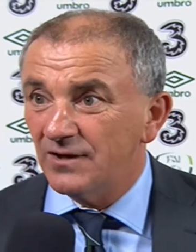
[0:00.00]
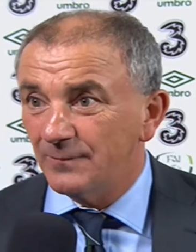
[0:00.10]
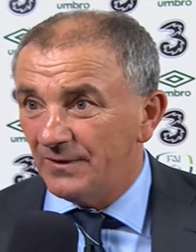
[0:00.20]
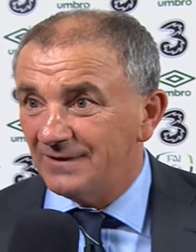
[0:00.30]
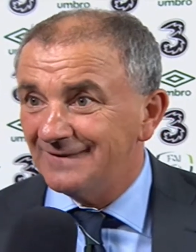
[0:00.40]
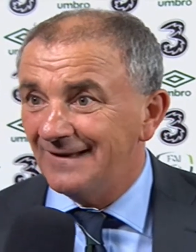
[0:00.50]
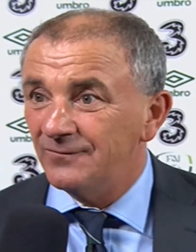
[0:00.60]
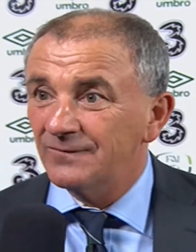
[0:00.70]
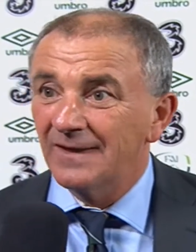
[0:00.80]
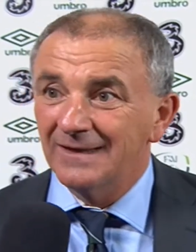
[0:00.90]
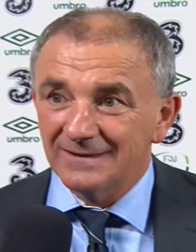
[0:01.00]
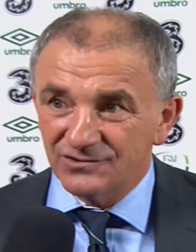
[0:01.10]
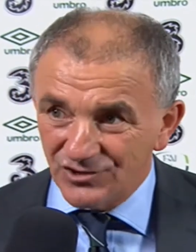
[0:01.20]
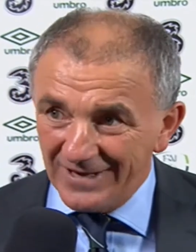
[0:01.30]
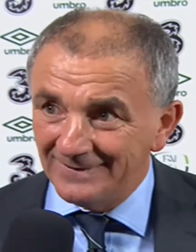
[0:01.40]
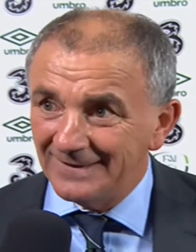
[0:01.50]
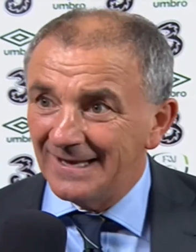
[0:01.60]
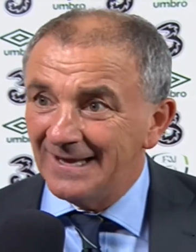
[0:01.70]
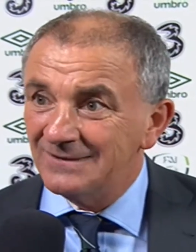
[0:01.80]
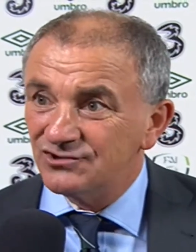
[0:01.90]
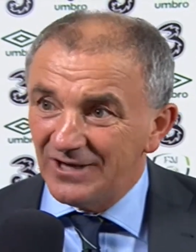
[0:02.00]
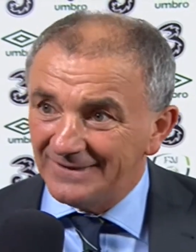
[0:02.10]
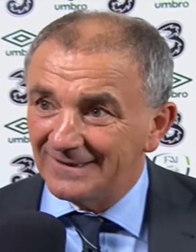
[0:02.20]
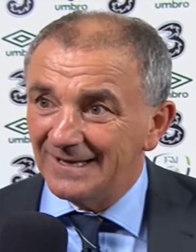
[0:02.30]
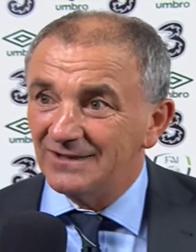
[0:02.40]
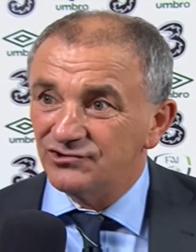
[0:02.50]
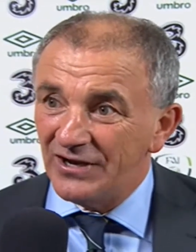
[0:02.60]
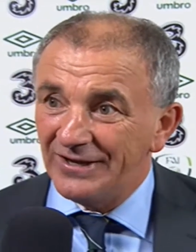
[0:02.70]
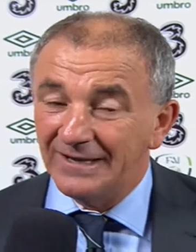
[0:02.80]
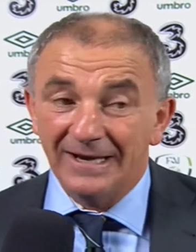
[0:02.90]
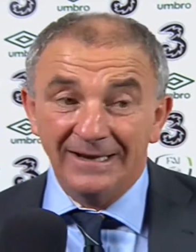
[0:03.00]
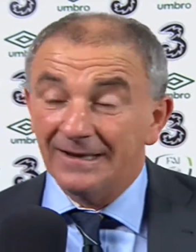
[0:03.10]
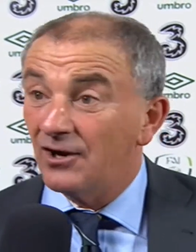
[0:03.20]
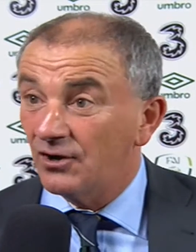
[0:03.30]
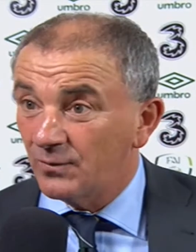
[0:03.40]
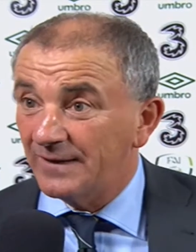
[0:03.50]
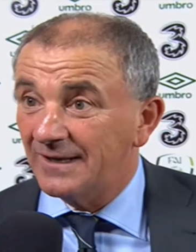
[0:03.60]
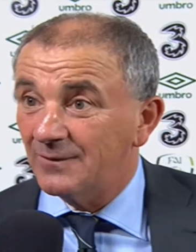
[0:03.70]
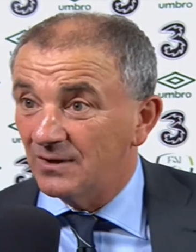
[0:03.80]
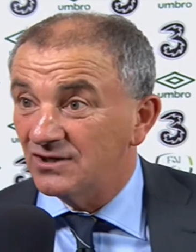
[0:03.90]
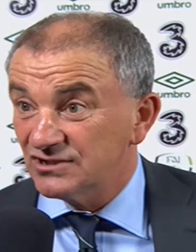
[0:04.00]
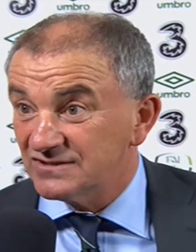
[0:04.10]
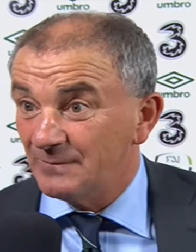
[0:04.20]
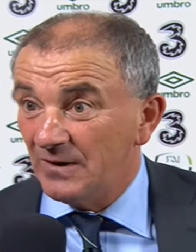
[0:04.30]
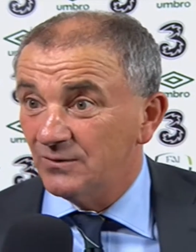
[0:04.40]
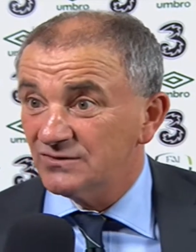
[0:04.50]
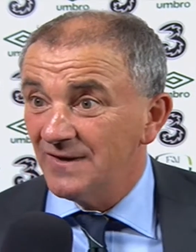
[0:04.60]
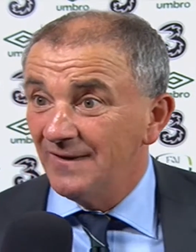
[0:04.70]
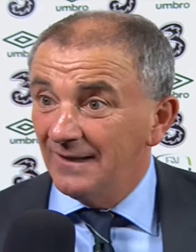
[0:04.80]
Got a ball down, threatened again, and they got a quick equaliser, I suppose.